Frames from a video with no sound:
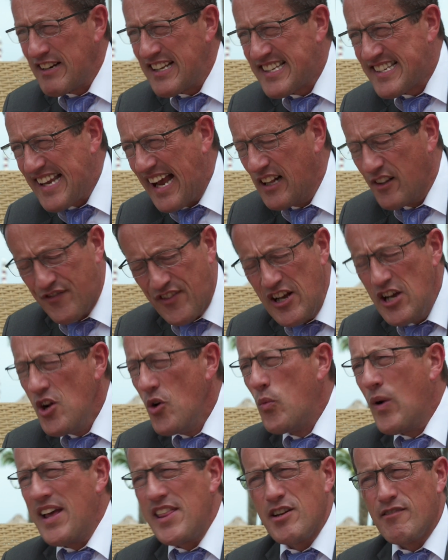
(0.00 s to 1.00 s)
itself,
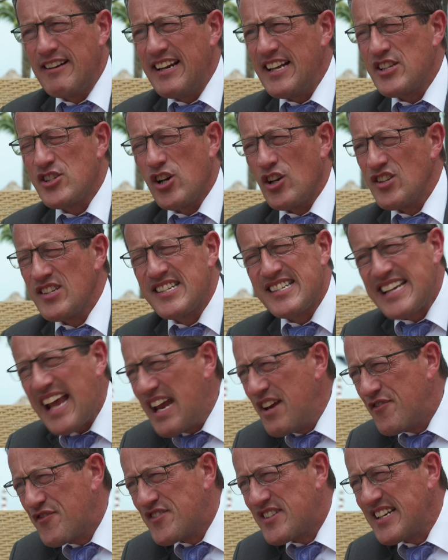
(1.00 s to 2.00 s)
whether it's on
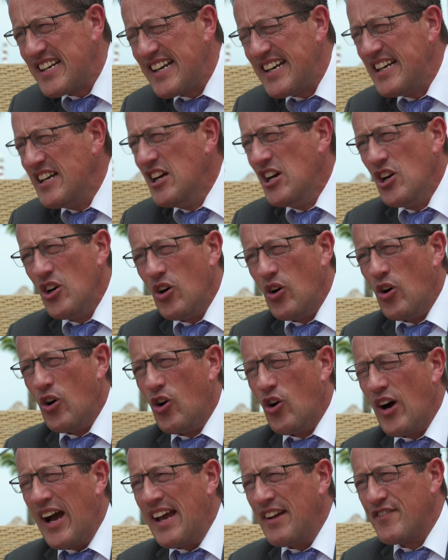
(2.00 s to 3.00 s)
safety
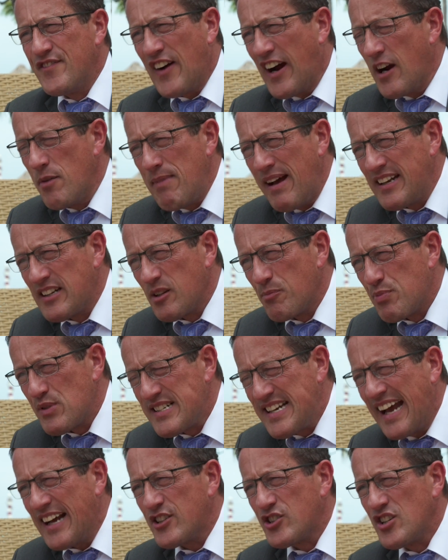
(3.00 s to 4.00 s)
or environmental
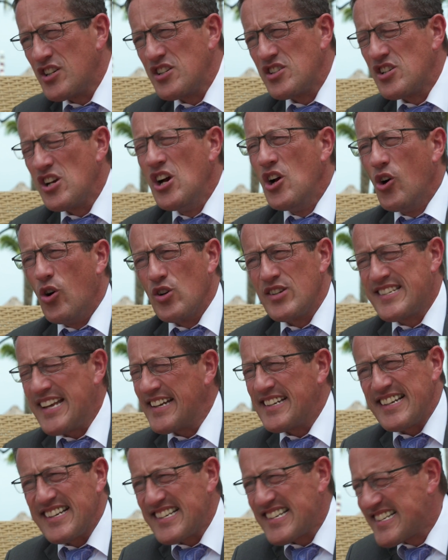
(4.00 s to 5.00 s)
protections or
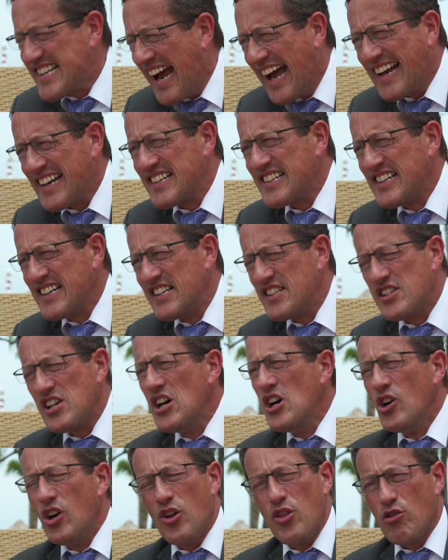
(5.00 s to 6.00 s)
setting standards
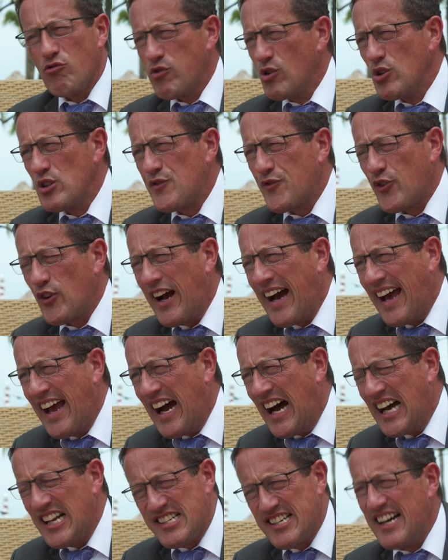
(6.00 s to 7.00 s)
or the rules for
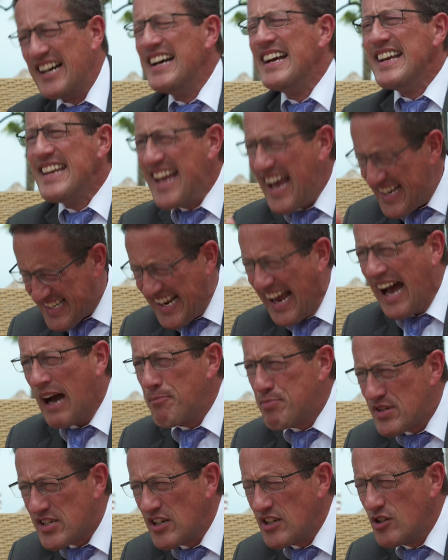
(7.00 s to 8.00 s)
IATA. Yes,
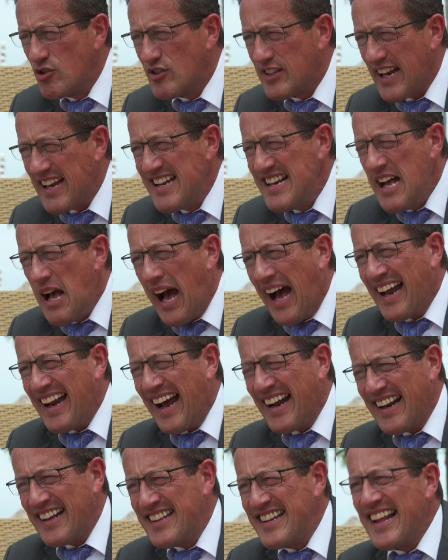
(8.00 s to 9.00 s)
absolutely.
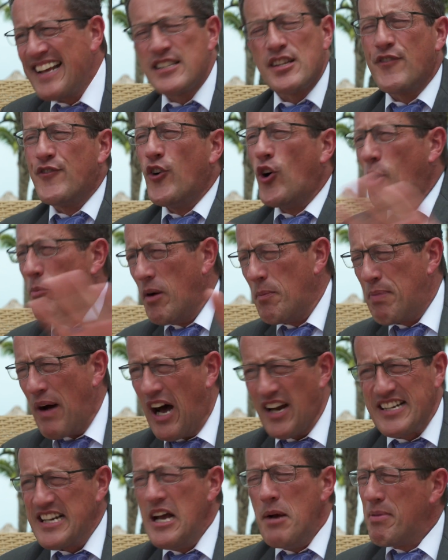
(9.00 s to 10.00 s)
And I think that's the formal
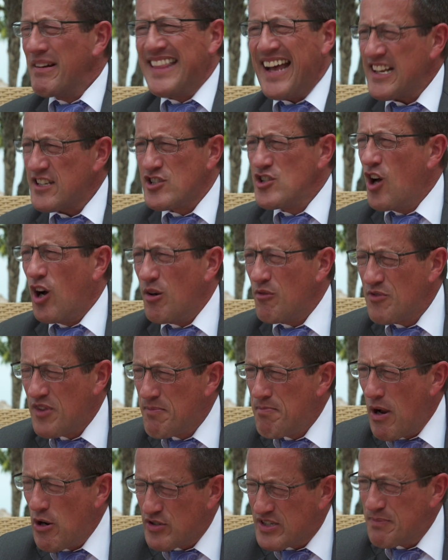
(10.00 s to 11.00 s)
part. But that's not
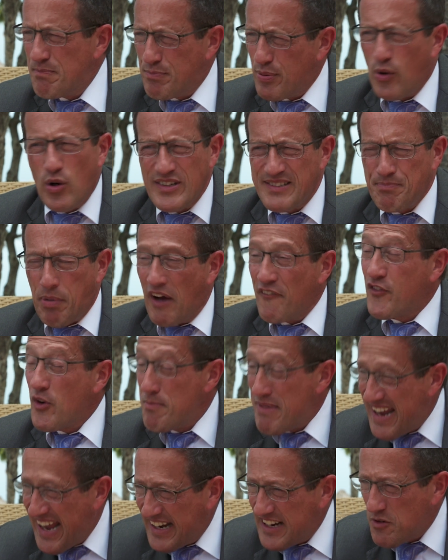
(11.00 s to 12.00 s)
the most important part, for
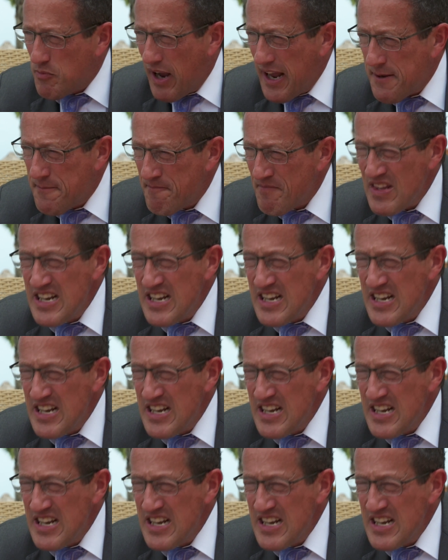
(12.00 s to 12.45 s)
me anyway.